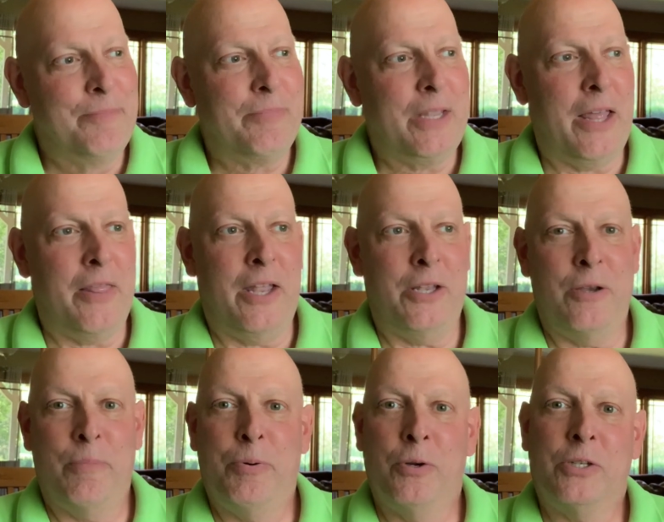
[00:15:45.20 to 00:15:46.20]
and then you
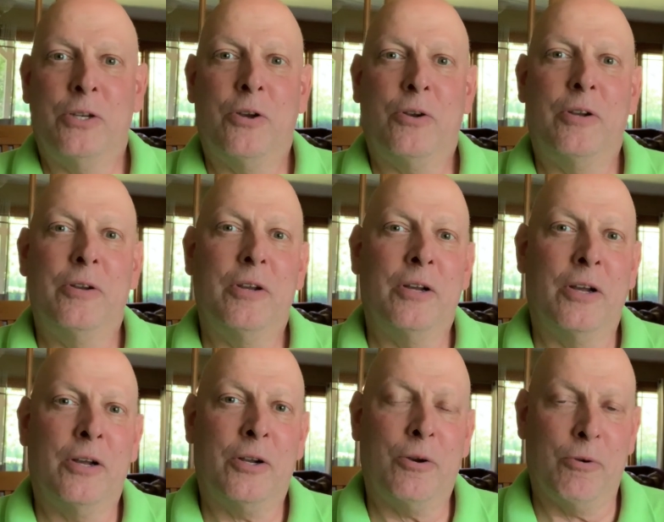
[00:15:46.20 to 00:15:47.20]
put
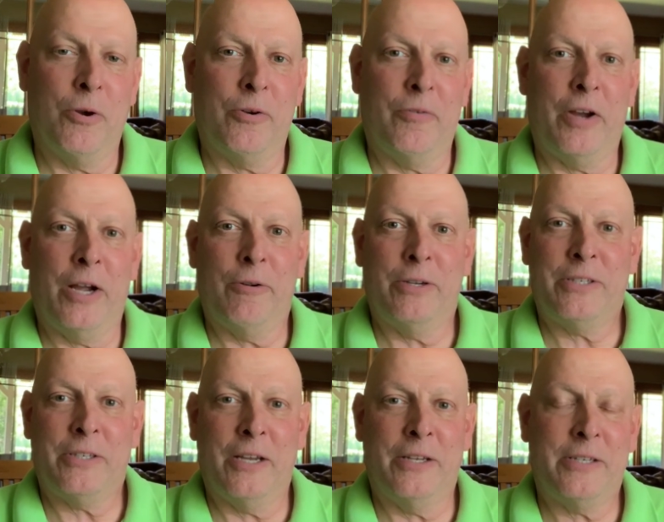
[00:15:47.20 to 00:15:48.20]

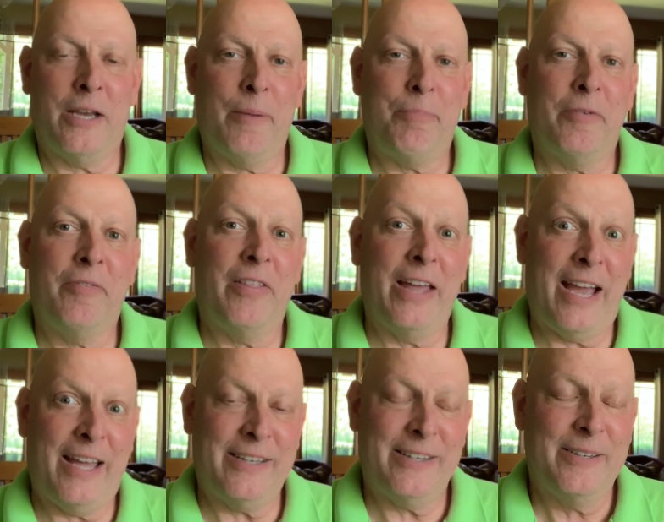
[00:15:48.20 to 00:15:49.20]
coronavirus on top of
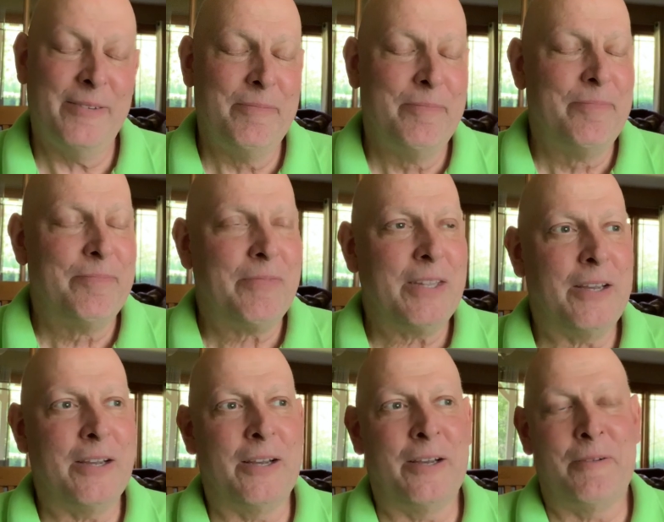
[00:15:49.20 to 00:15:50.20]
that,
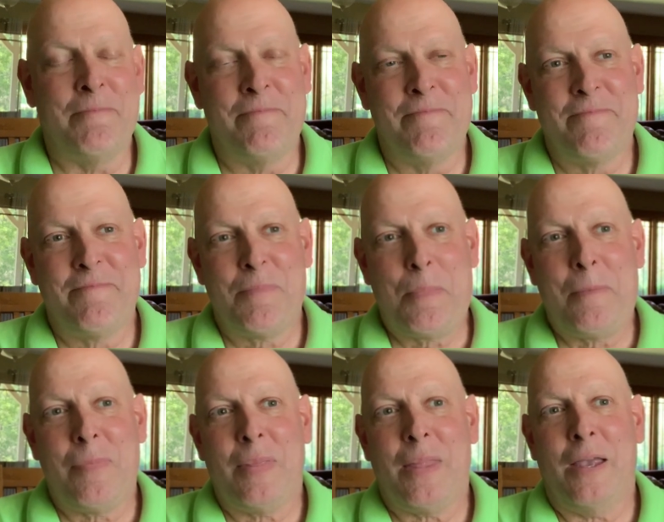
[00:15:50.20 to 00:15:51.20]
and
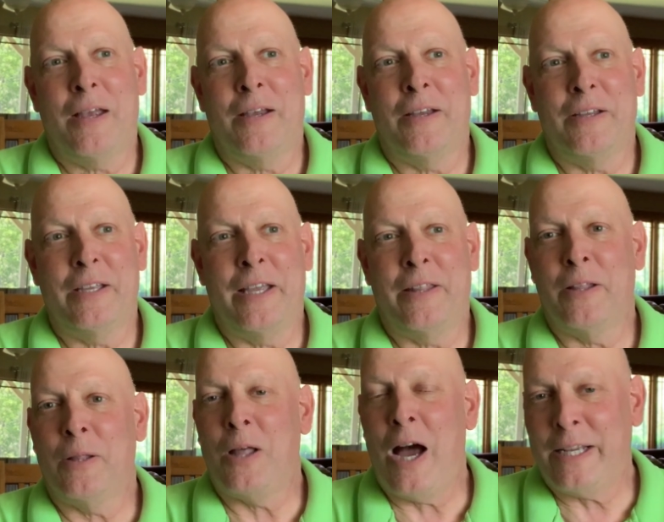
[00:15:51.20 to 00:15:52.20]
the
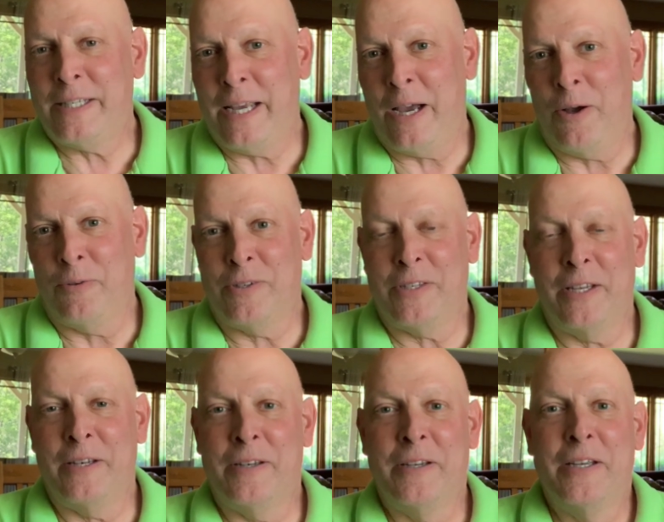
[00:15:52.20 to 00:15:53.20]
lockdowns and